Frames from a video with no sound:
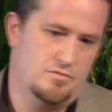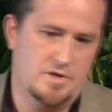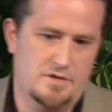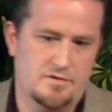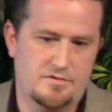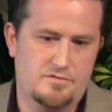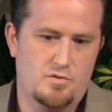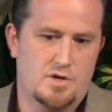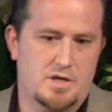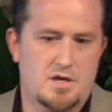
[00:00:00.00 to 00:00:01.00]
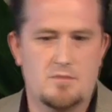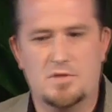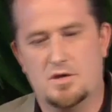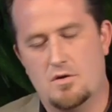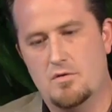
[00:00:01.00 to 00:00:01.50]
that sort of kept
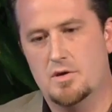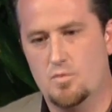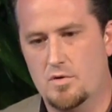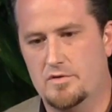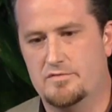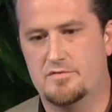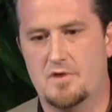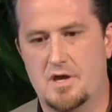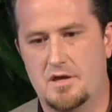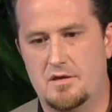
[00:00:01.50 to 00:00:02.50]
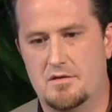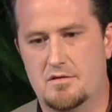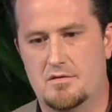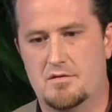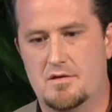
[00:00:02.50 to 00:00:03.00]
me going was I
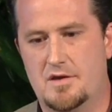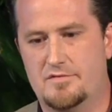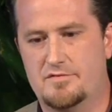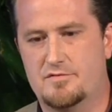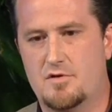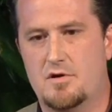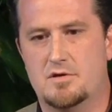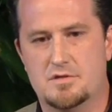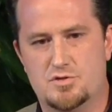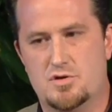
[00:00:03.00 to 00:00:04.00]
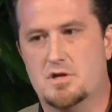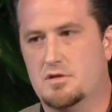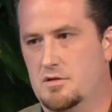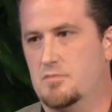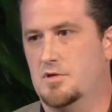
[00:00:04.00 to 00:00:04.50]
started to drink a
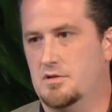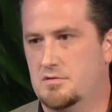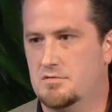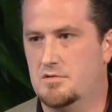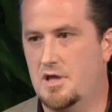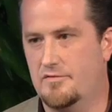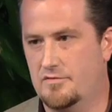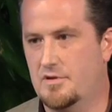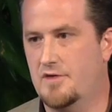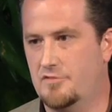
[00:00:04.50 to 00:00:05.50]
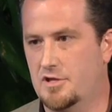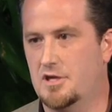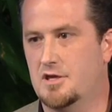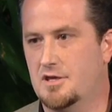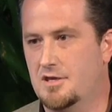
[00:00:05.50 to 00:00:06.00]
little bit heavily,
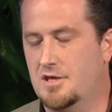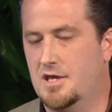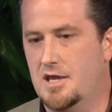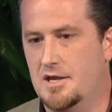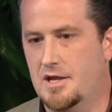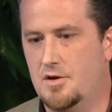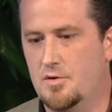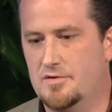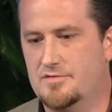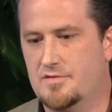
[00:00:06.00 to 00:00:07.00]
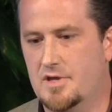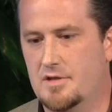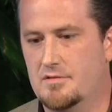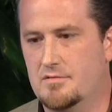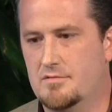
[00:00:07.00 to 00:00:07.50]
and I noticed
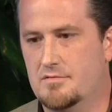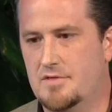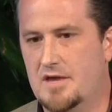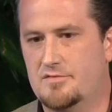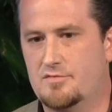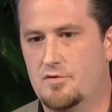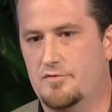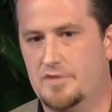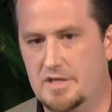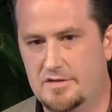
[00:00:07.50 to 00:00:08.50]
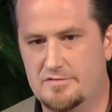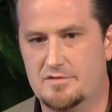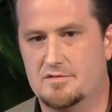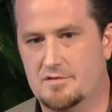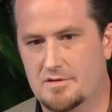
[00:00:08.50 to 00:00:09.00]
that sort of
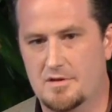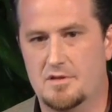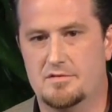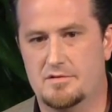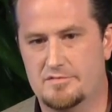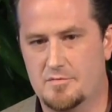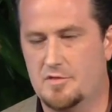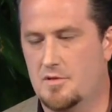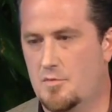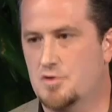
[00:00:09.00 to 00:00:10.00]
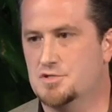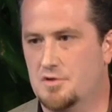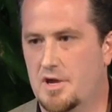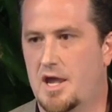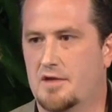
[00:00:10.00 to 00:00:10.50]
eased some of the
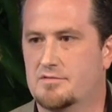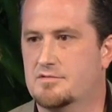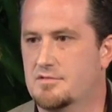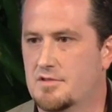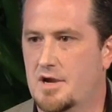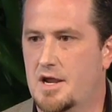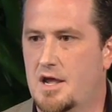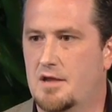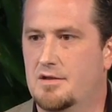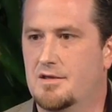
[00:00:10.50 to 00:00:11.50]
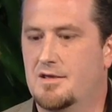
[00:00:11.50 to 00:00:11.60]
emotional angst that I had,